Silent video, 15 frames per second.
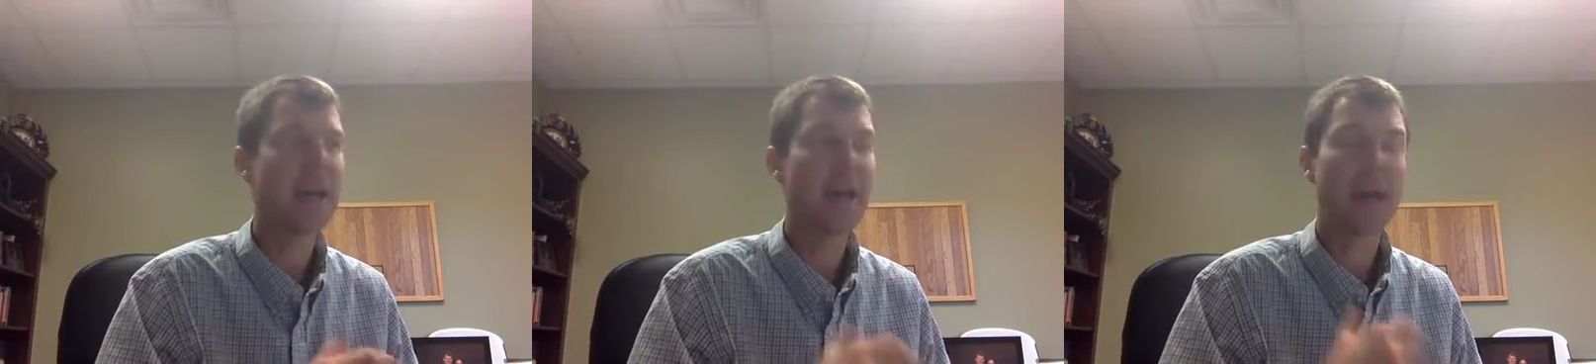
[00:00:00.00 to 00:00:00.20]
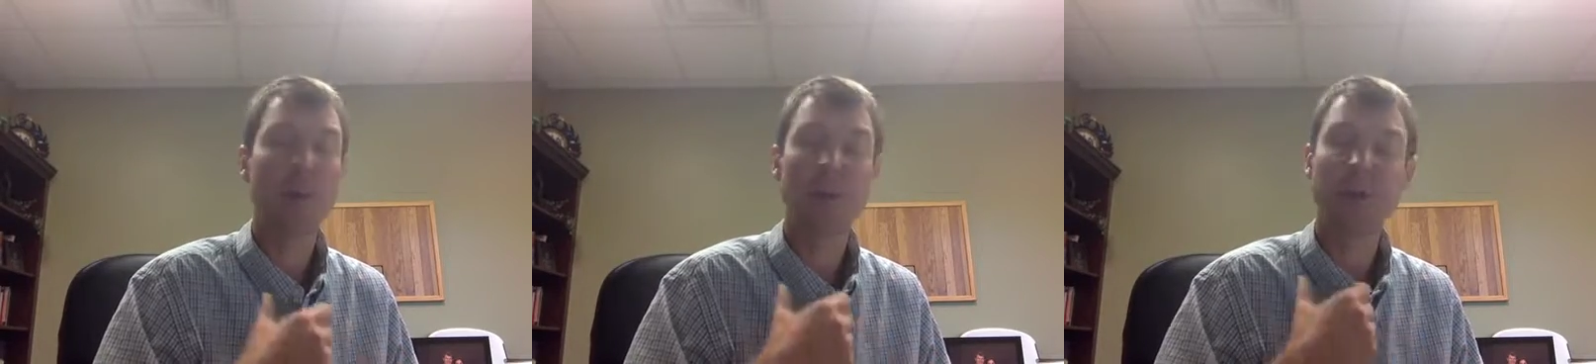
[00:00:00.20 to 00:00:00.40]

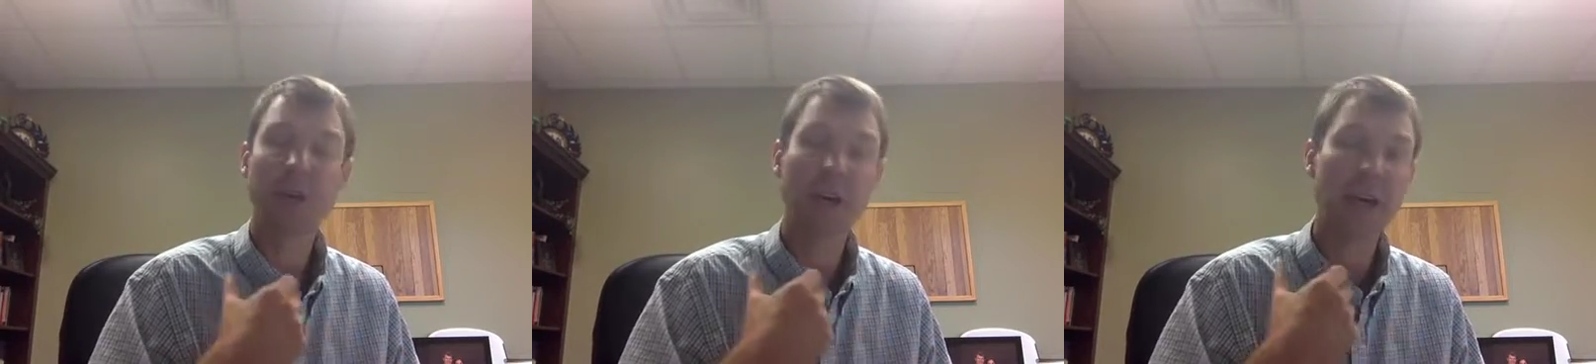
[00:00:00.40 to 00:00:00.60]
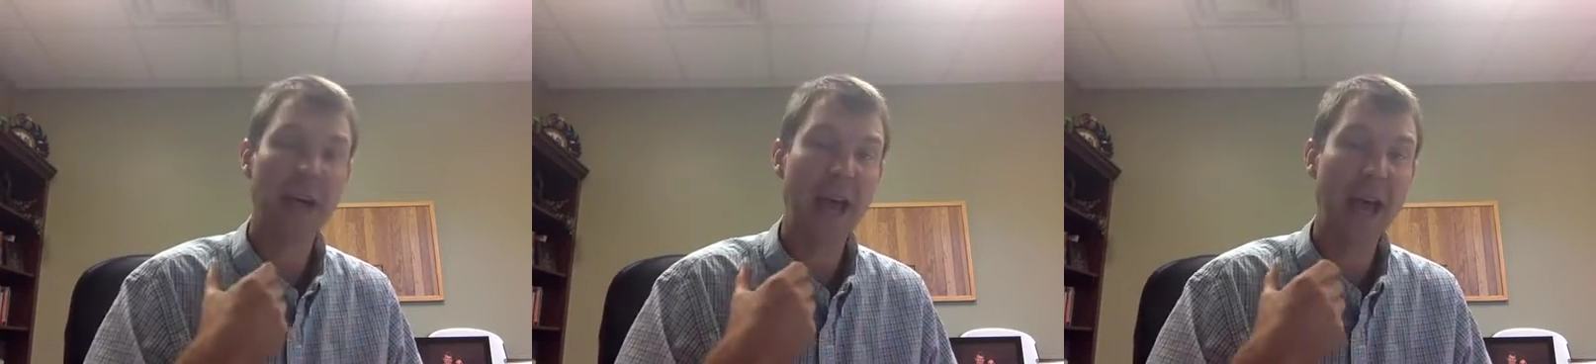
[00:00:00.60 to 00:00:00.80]
And we're
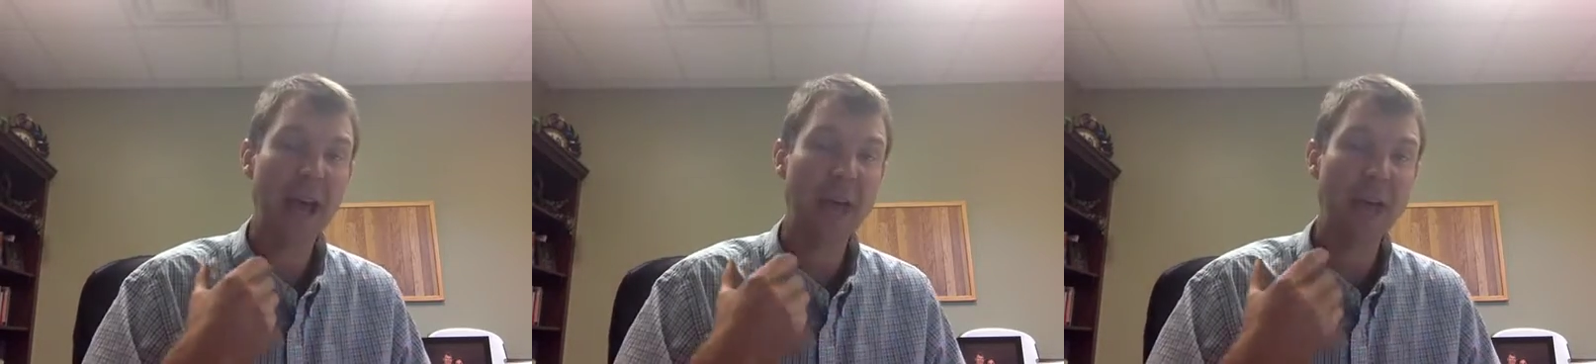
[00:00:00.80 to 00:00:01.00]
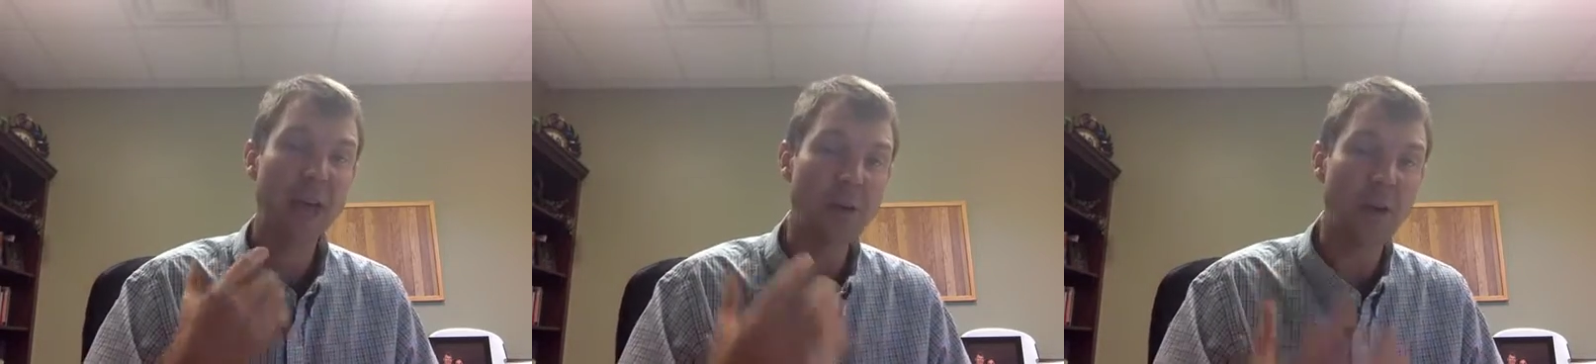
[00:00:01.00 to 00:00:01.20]
starting to
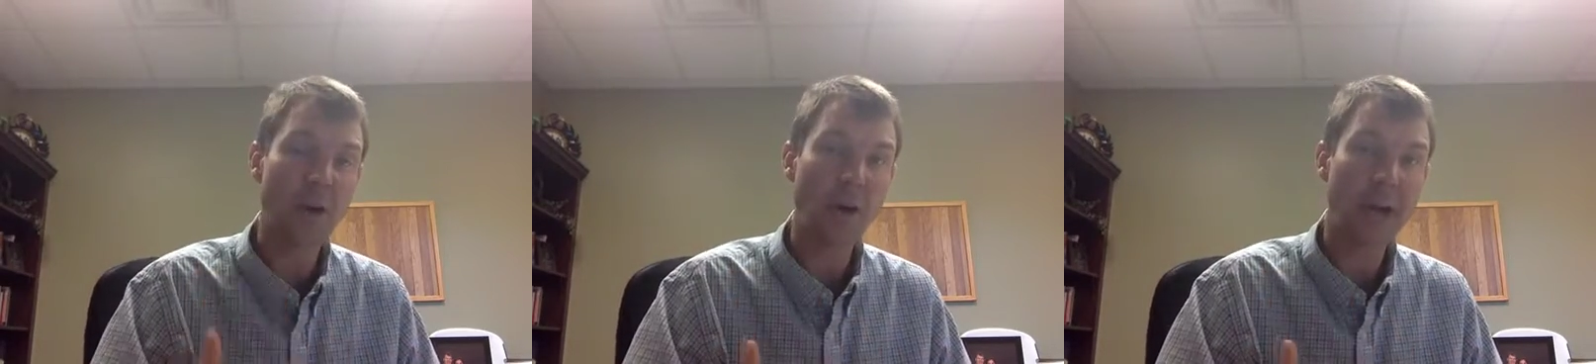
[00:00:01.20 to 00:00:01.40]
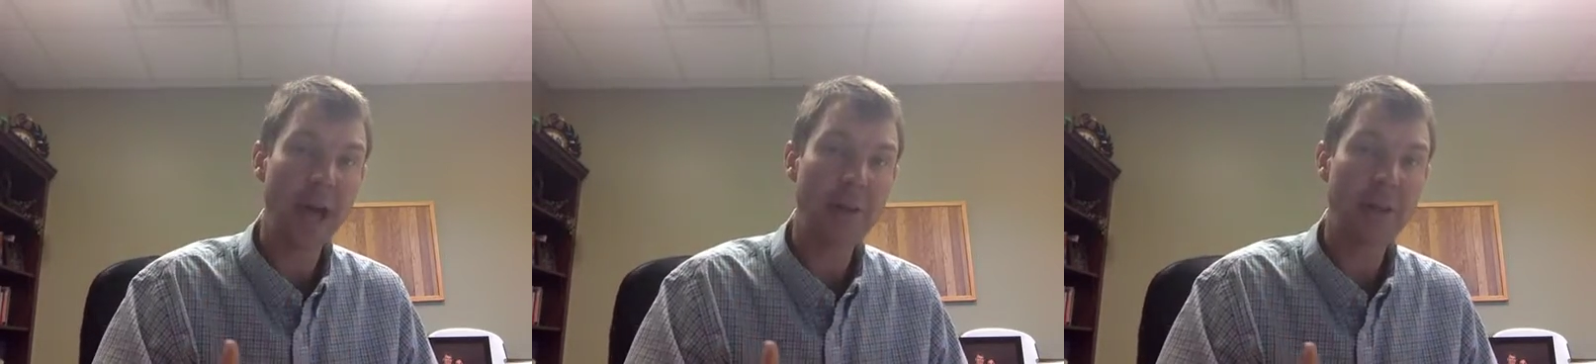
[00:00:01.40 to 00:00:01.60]
add new
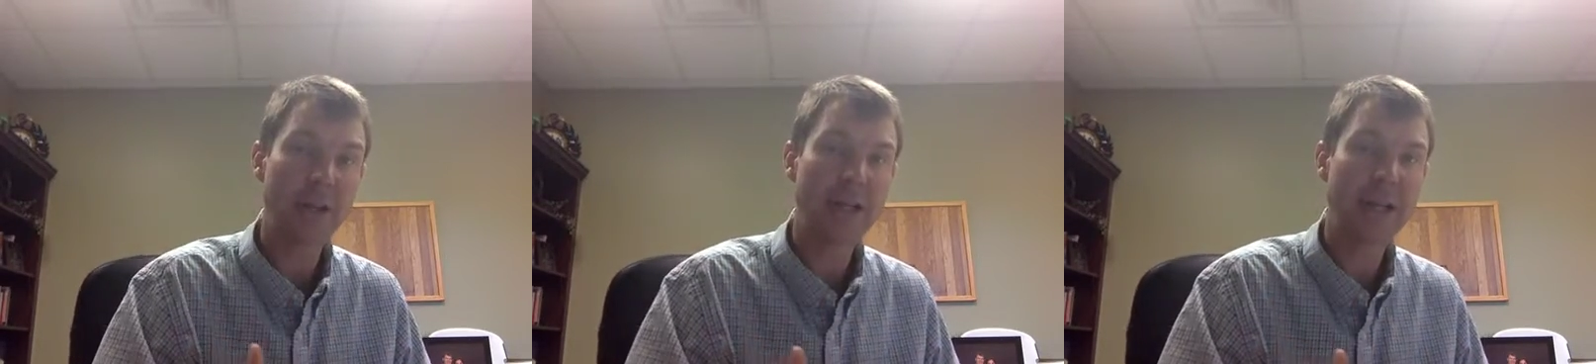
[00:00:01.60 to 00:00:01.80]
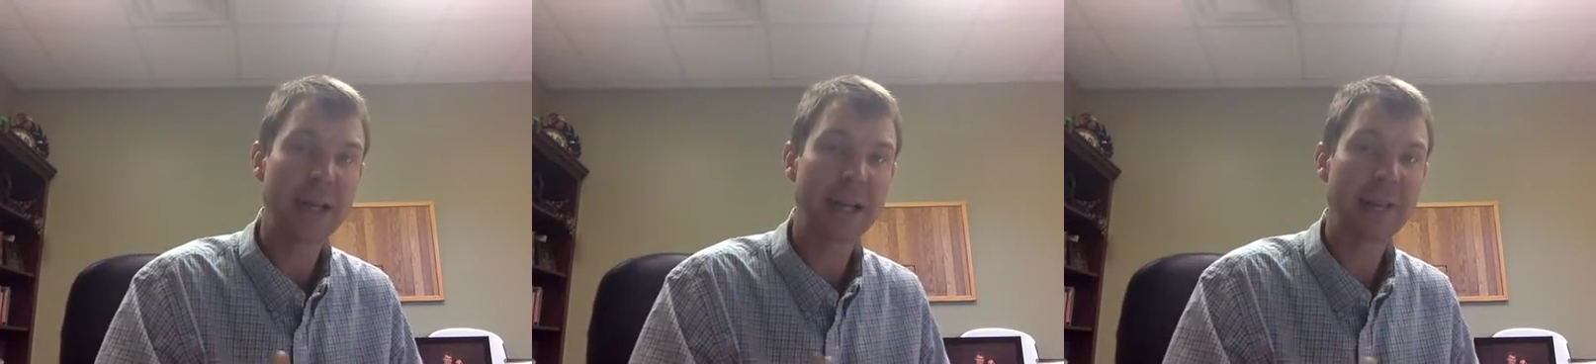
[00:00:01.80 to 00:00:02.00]

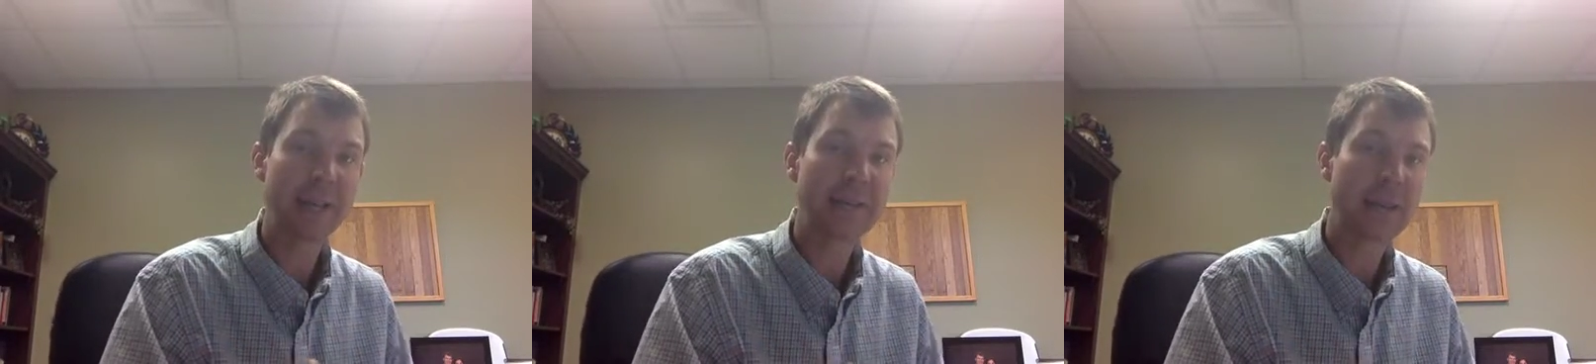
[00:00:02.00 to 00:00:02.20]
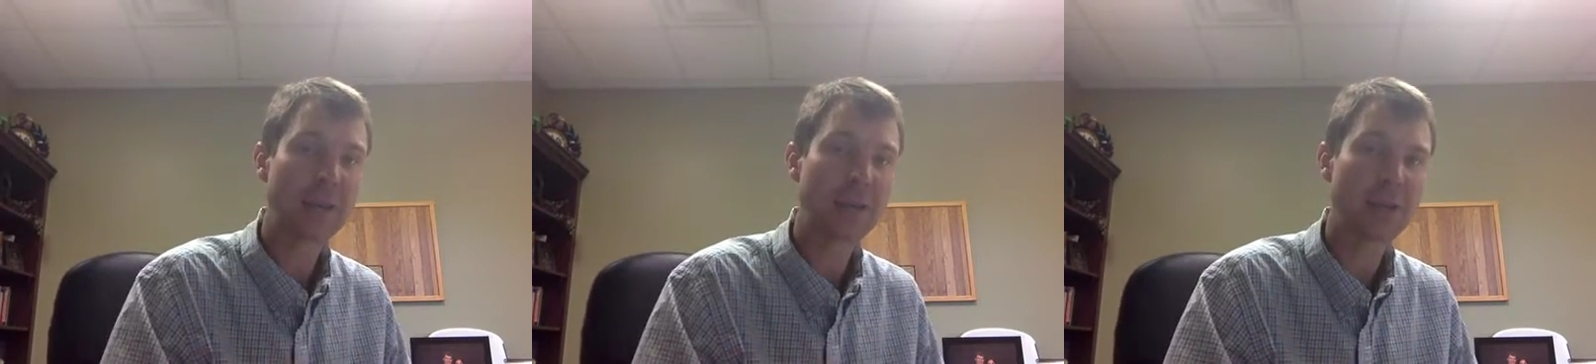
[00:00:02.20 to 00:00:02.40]
vocabulary now in
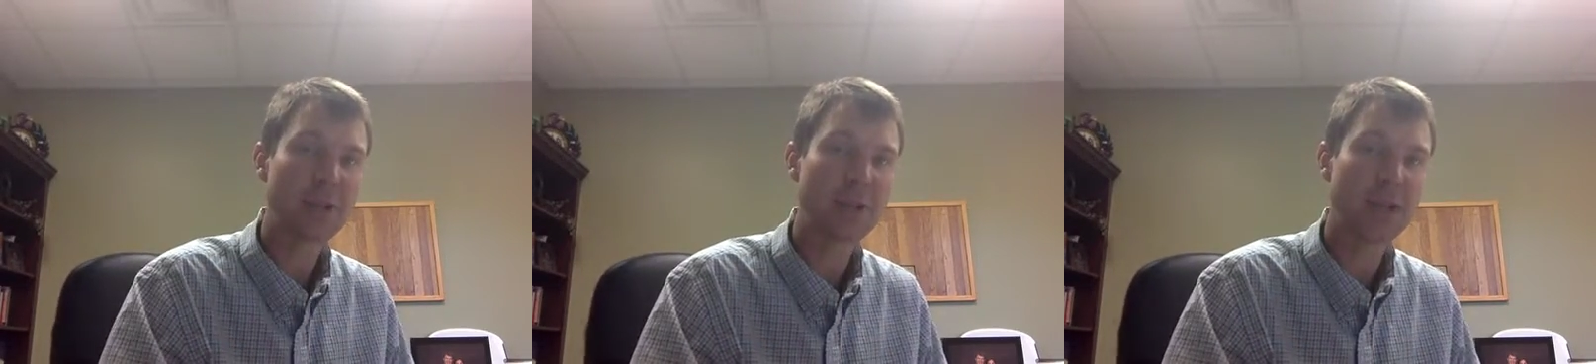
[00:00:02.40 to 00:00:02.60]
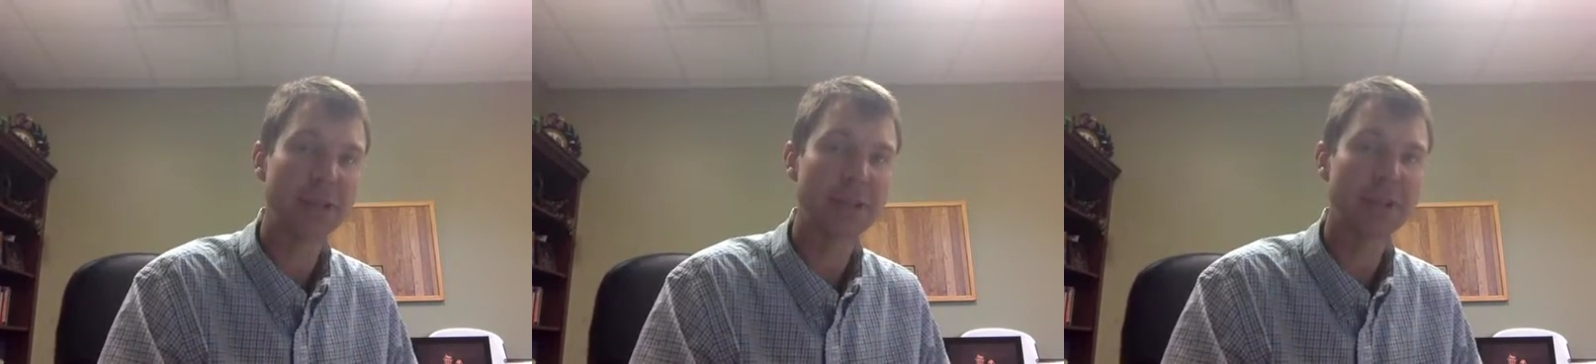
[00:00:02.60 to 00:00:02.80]
chapter
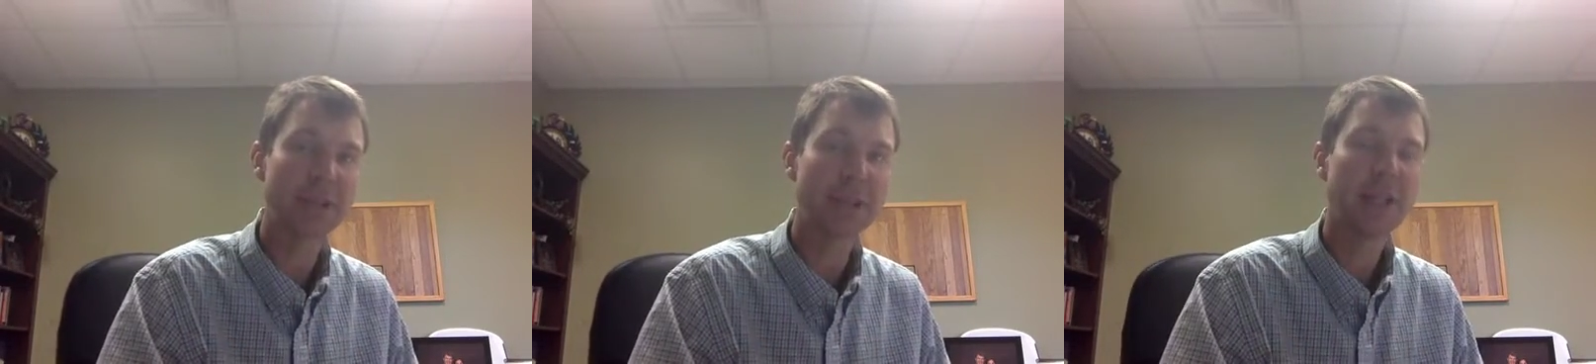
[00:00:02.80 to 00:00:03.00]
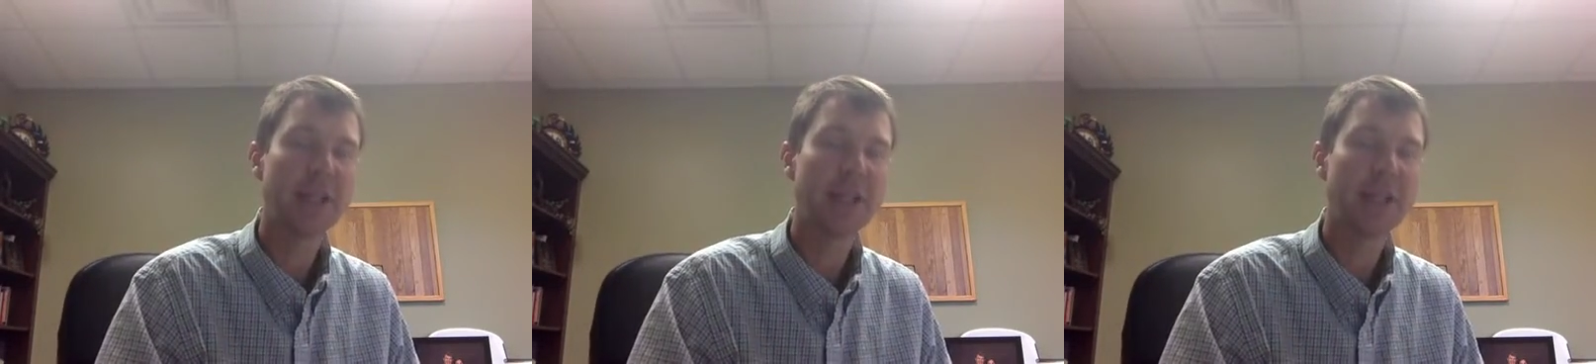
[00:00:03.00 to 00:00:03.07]
6,